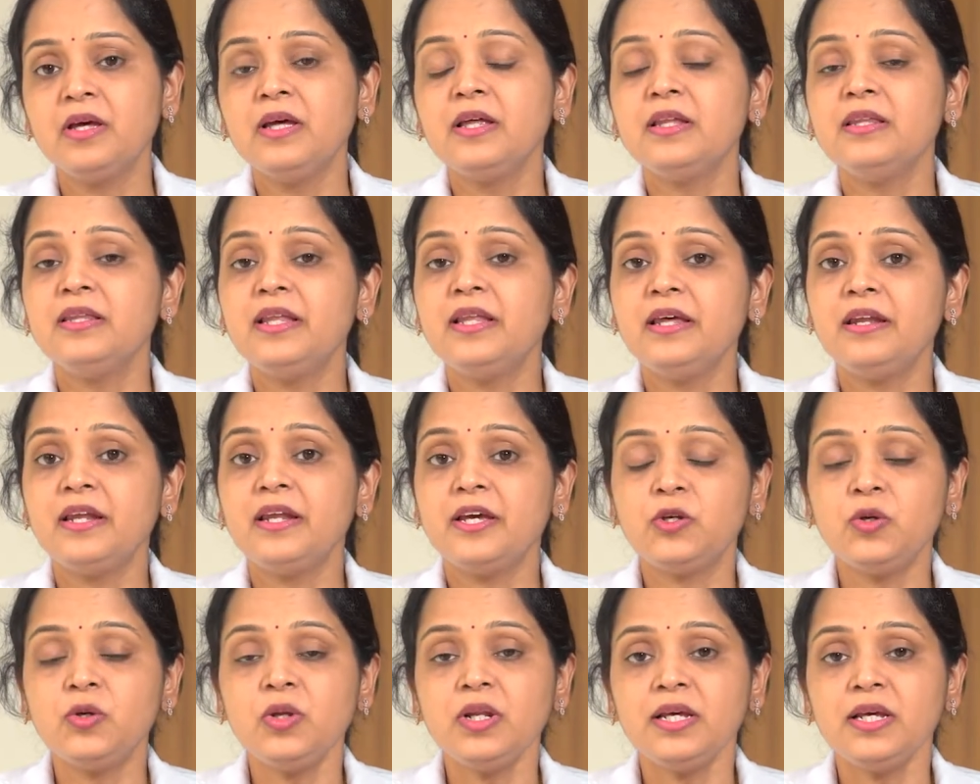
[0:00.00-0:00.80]
They
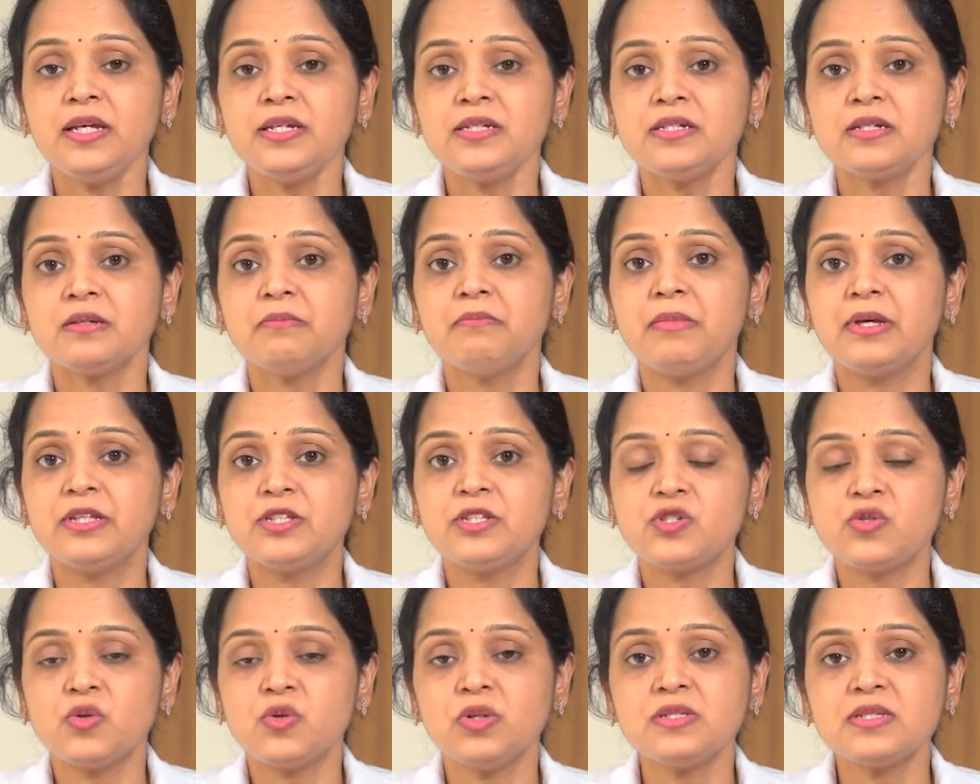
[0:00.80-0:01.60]
regulate
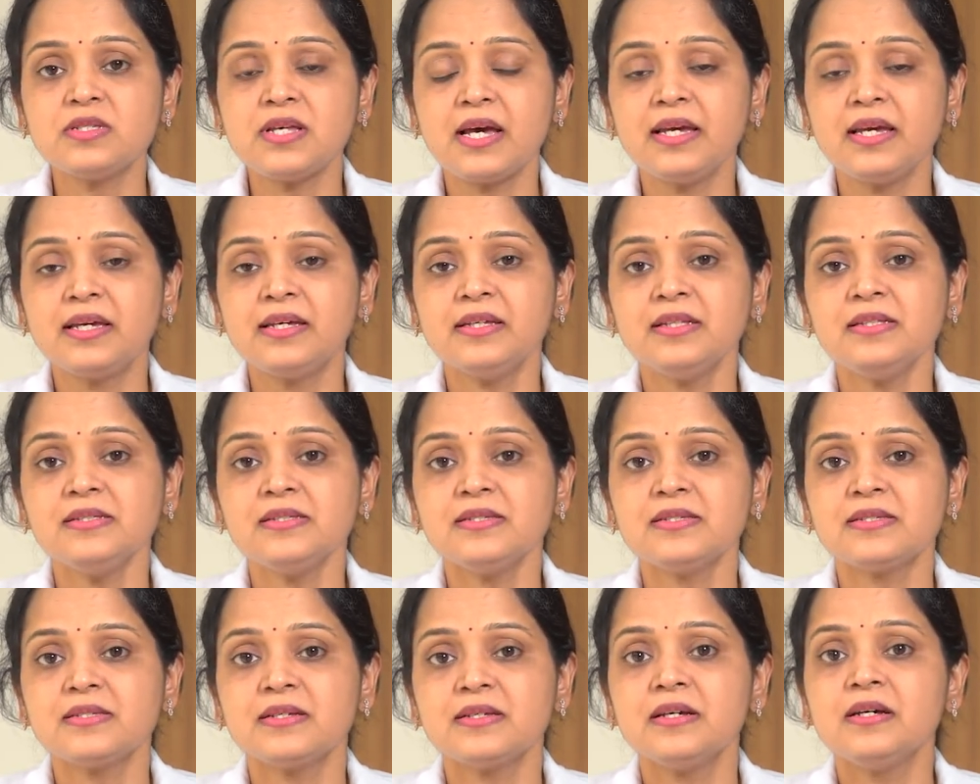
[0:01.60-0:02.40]
menstrual
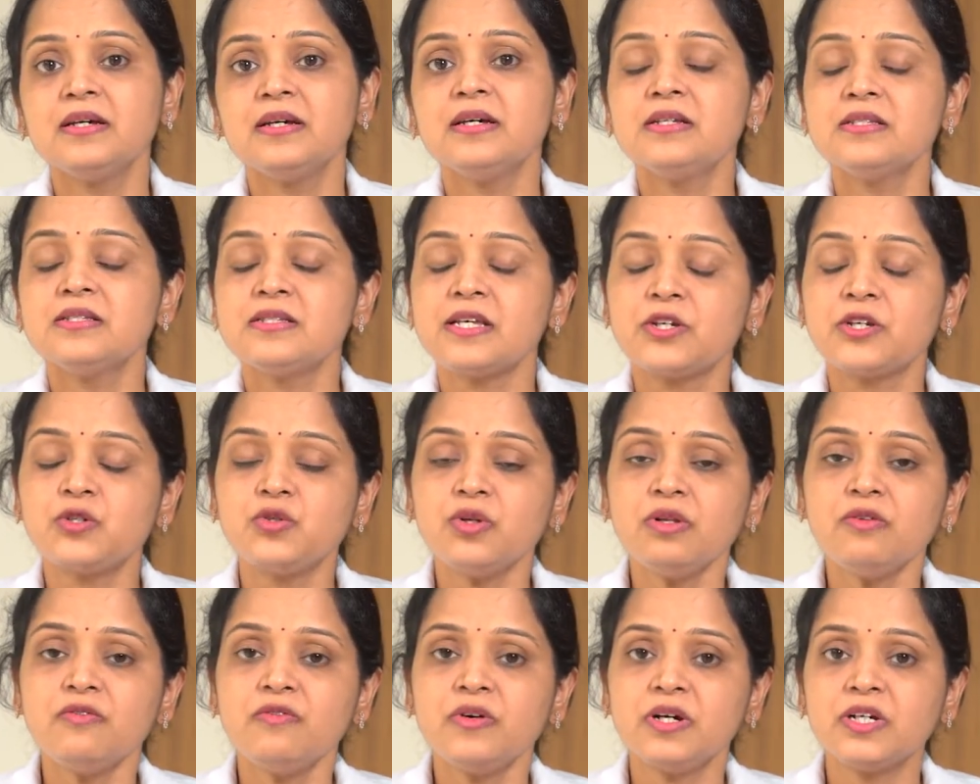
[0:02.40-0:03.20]
cycles,
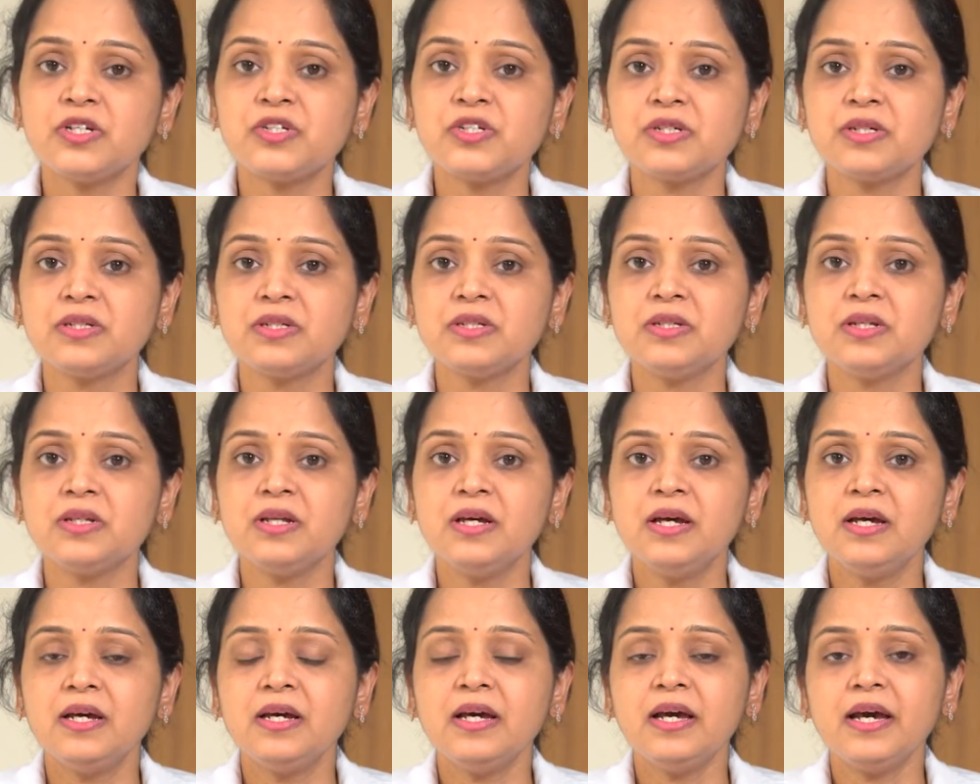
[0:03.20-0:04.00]
sexual function,
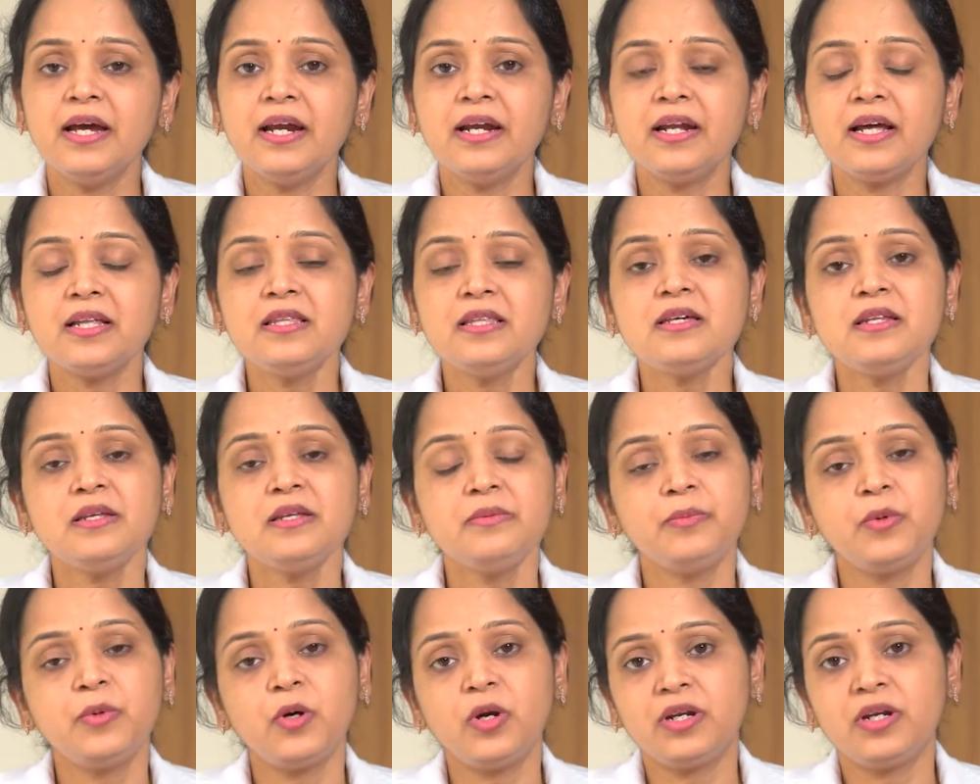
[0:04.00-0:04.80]
and other
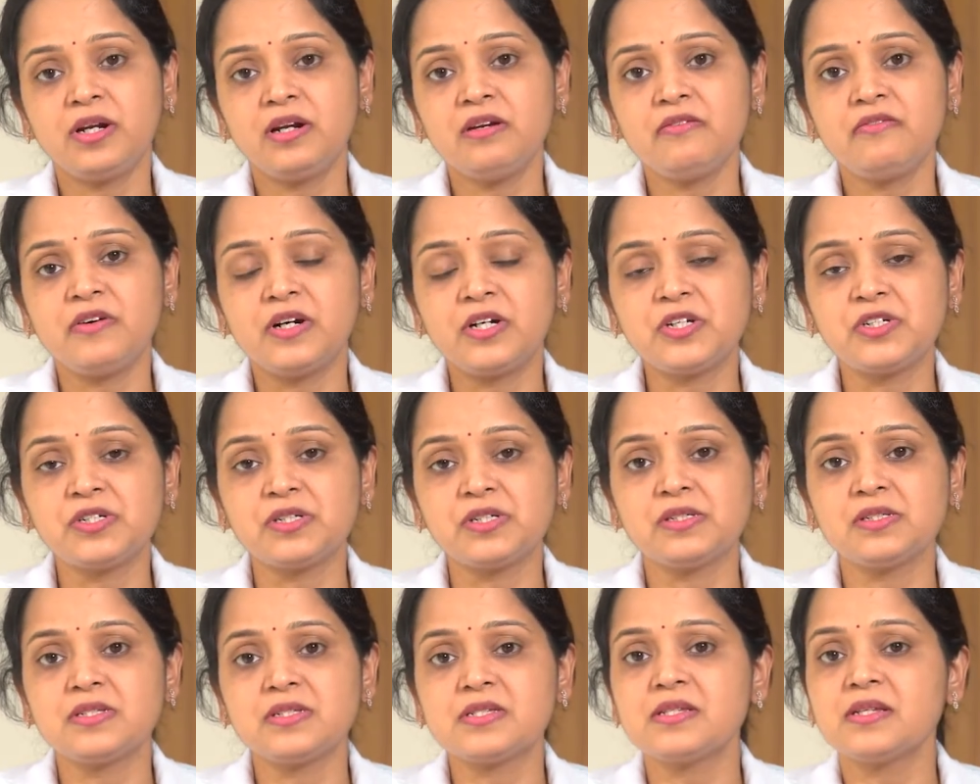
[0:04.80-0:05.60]
important
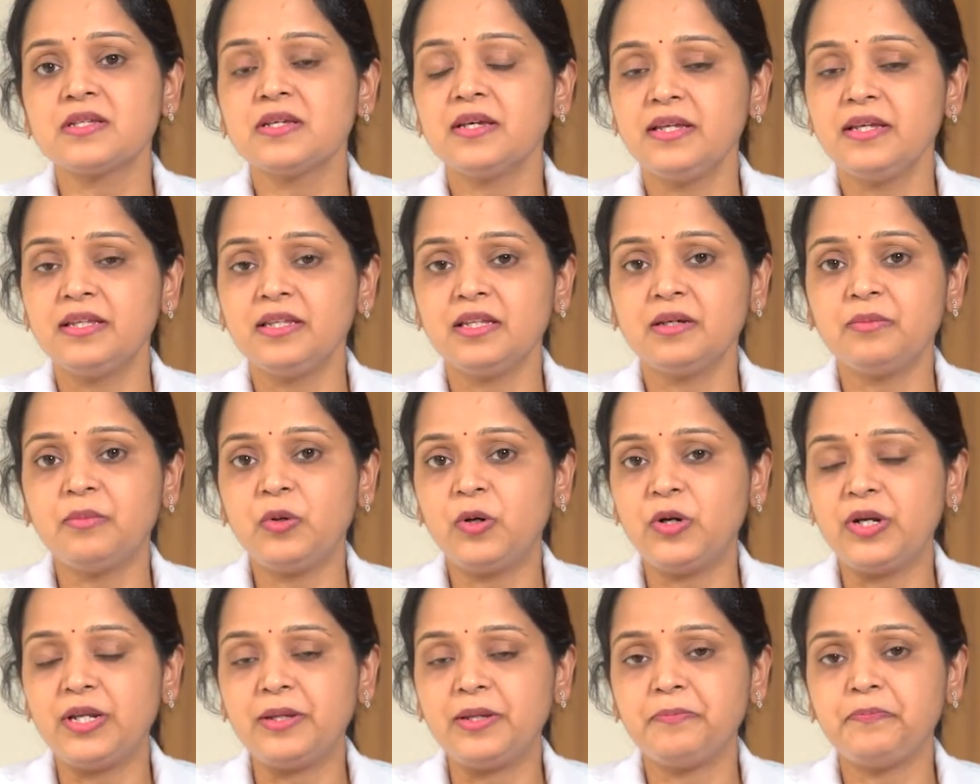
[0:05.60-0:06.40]
functions in the
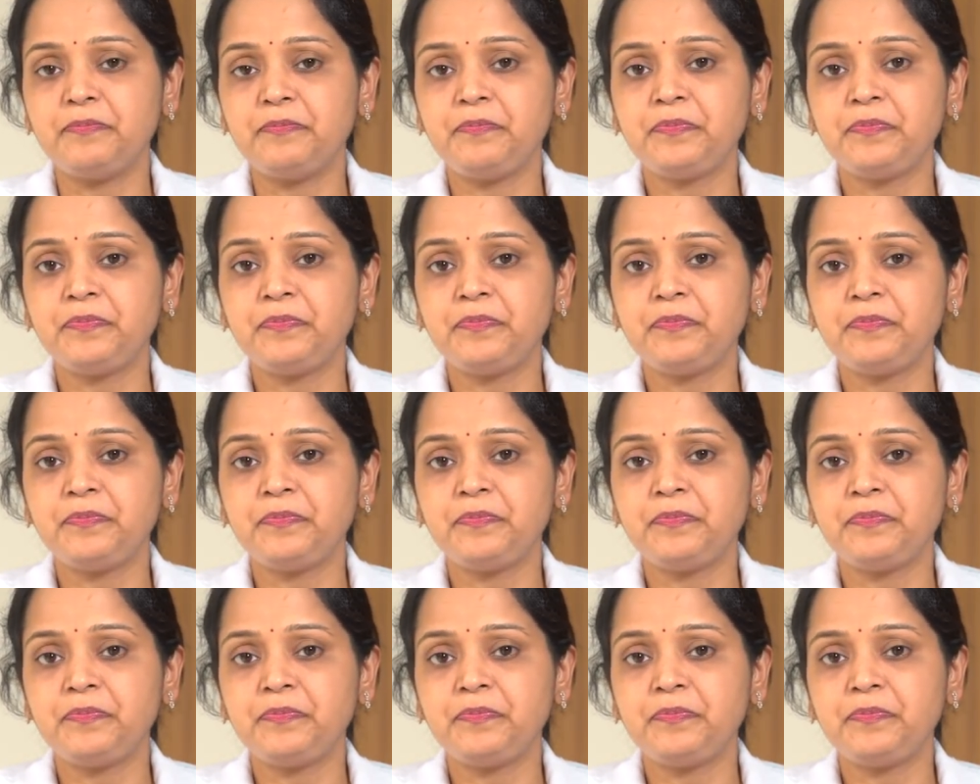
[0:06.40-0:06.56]
body.